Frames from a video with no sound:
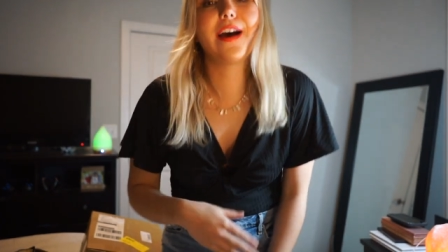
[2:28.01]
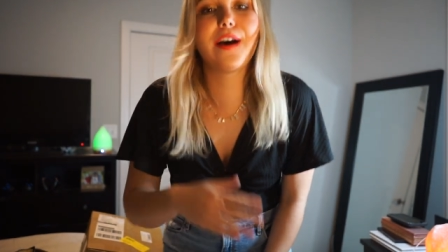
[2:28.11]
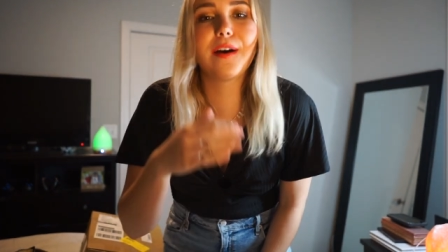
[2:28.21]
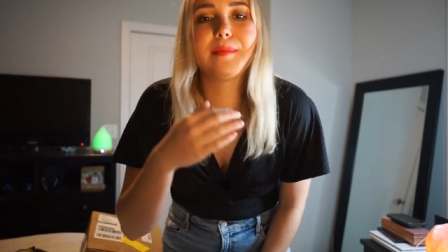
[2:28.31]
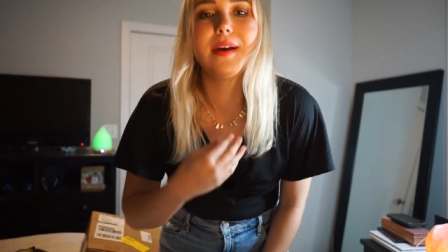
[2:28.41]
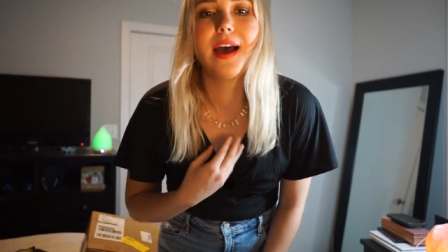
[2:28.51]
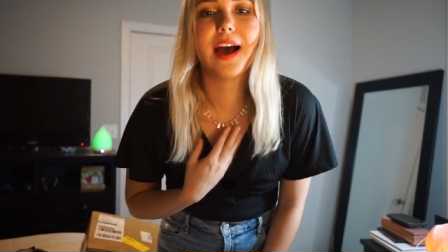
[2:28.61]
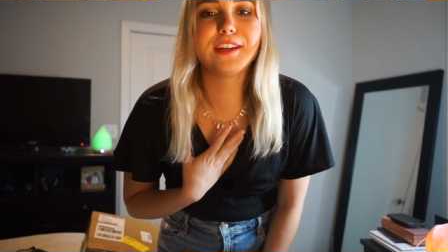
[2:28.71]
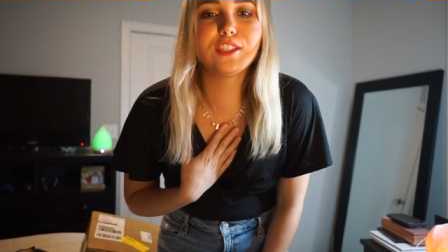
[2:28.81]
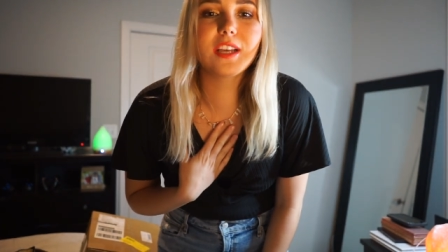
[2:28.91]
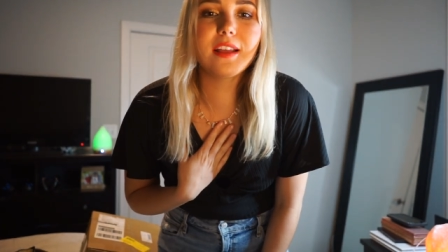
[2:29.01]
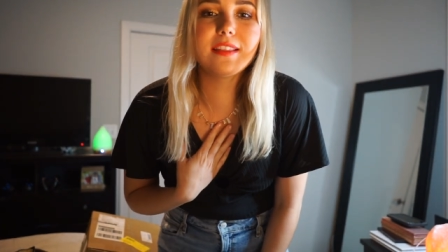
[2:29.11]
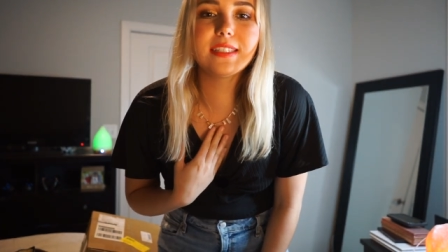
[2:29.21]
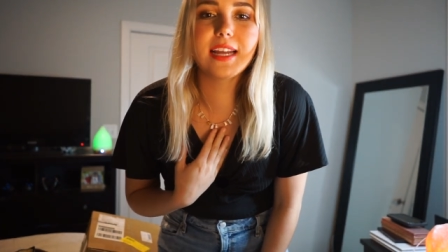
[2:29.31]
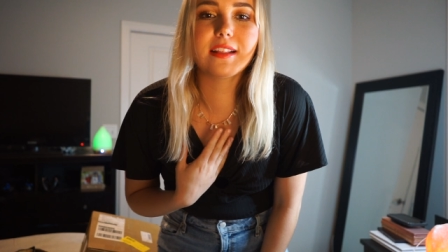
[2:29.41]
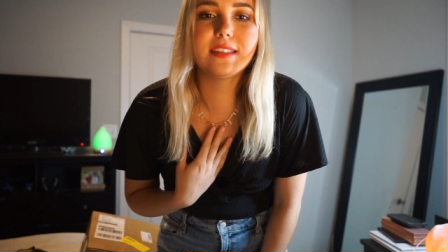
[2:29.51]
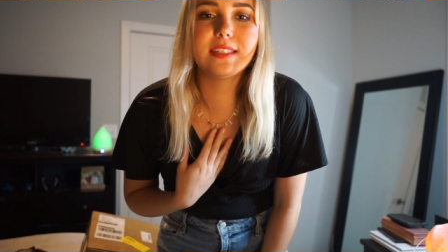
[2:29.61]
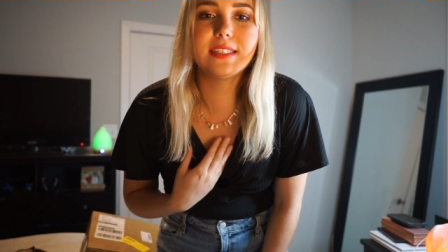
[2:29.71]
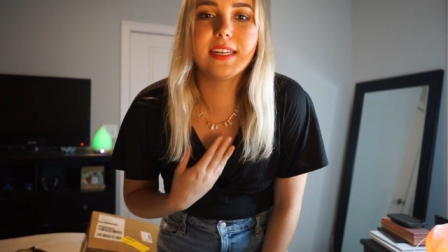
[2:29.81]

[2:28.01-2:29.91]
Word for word: Um, I just got this necklace in